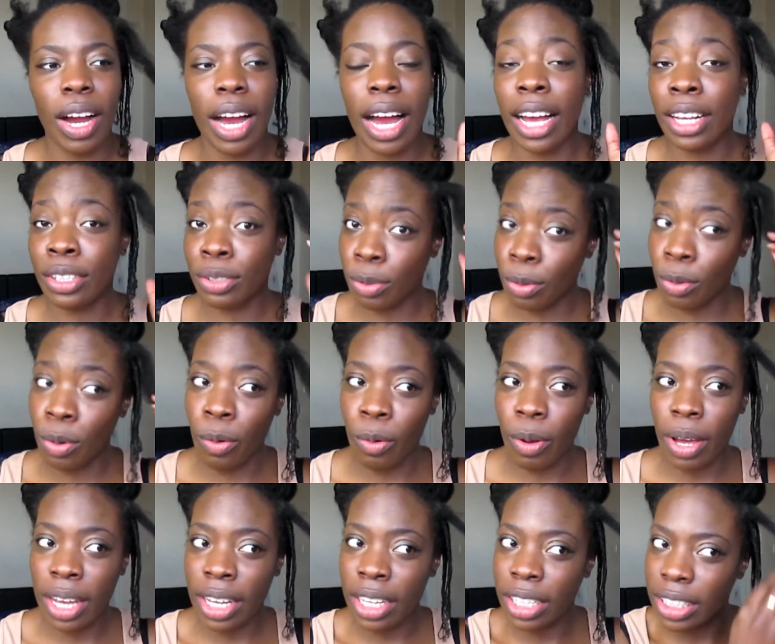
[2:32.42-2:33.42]
As
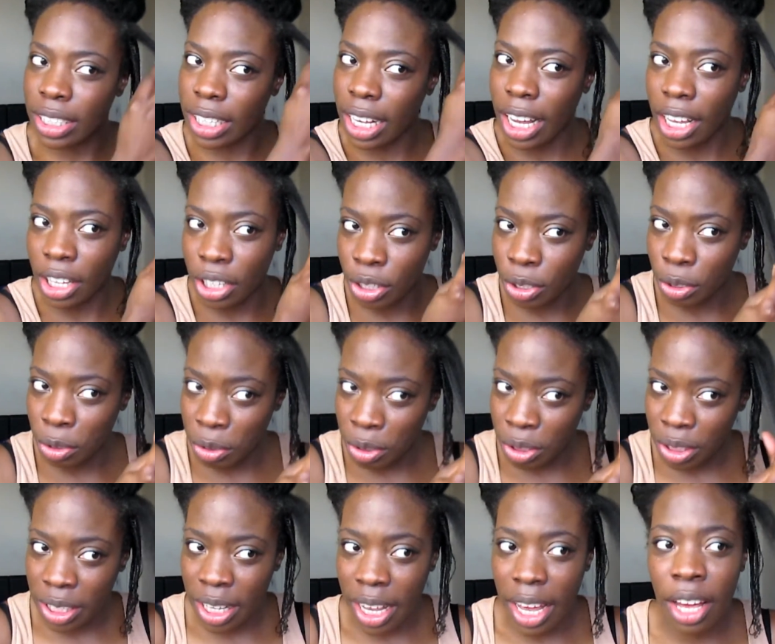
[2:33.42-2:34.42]
always, I
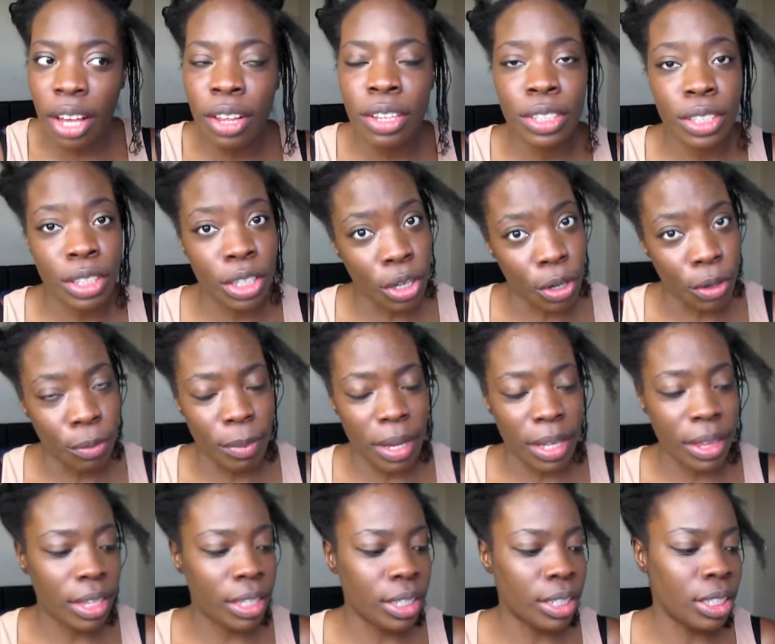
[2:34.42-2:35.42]
use the LCO
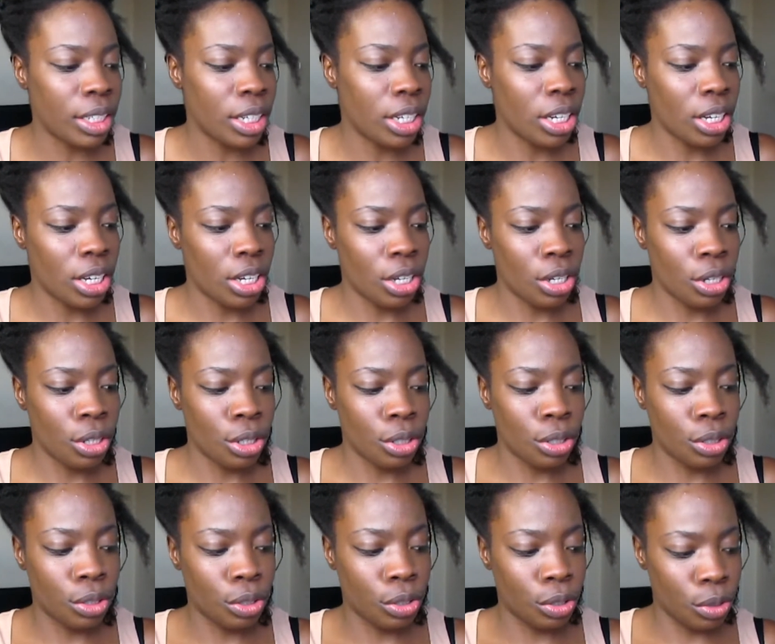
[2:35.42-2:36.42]
method
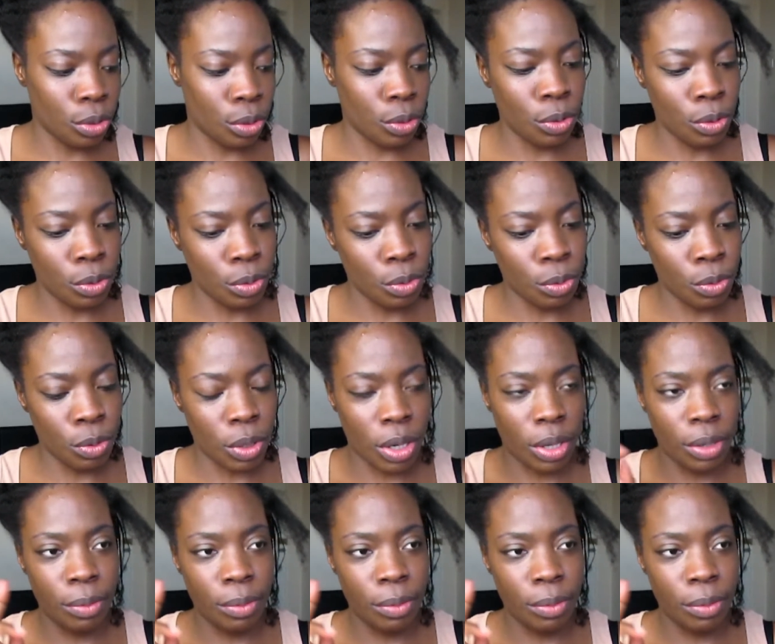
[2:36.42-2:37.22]
to